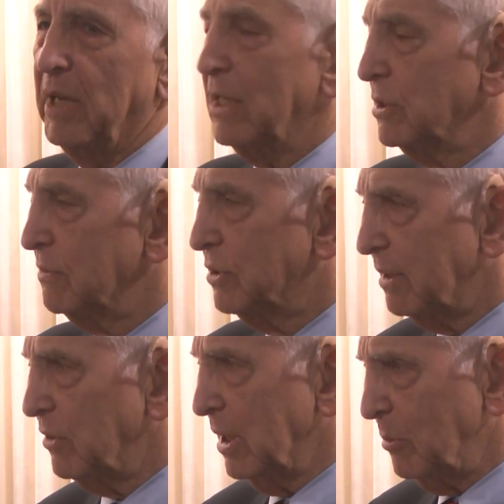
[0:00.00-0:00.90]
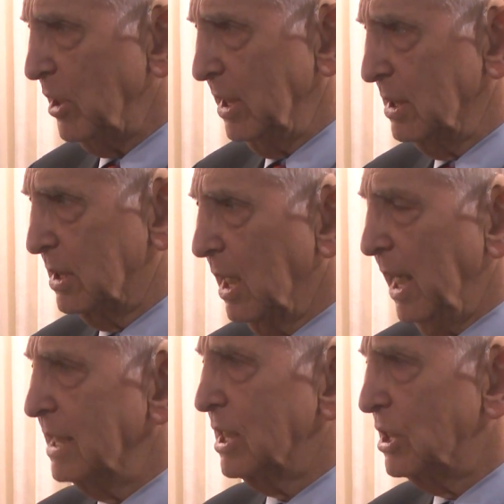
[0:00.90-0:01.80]
matters of civil liberties,
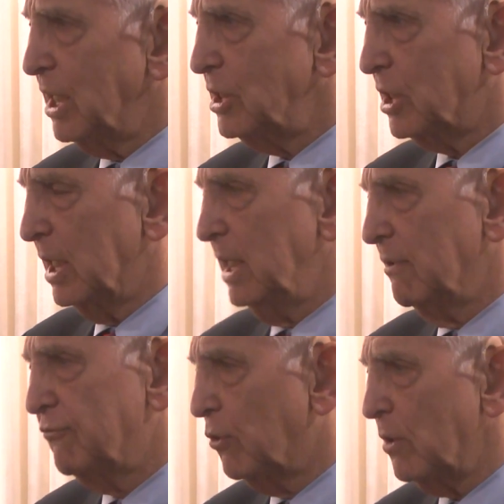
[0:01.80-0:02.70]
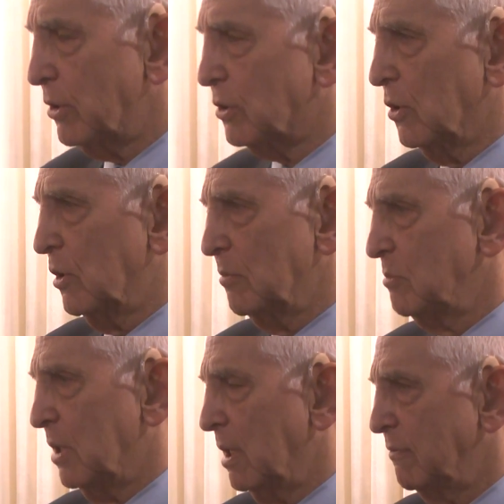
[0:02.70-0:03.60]
is essentially a fourth
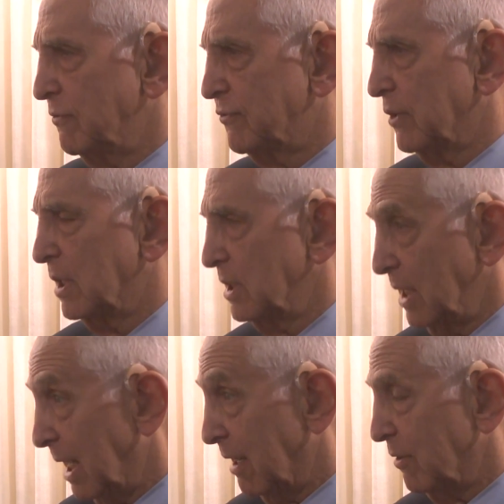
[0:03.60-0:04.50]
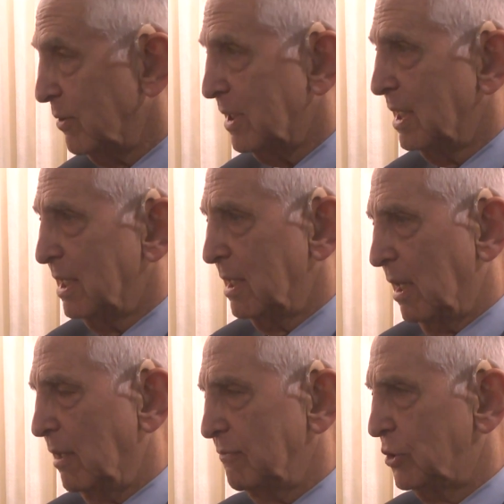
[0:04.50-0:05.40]
term of now
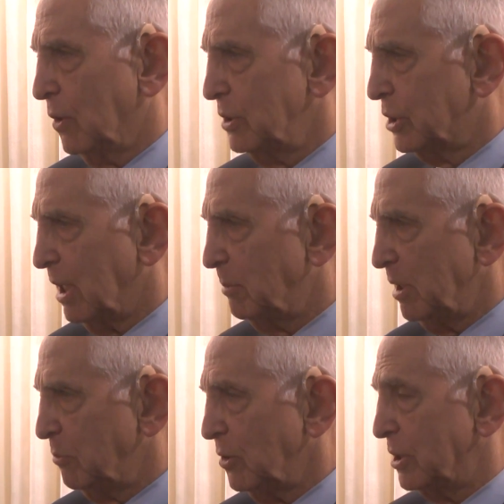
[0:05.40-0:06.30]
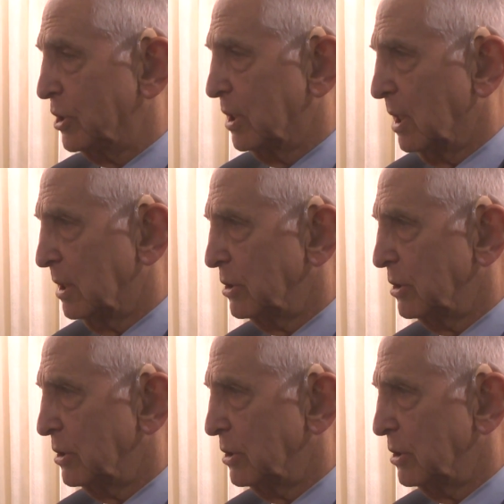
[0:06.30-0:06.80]
of George W. Bush.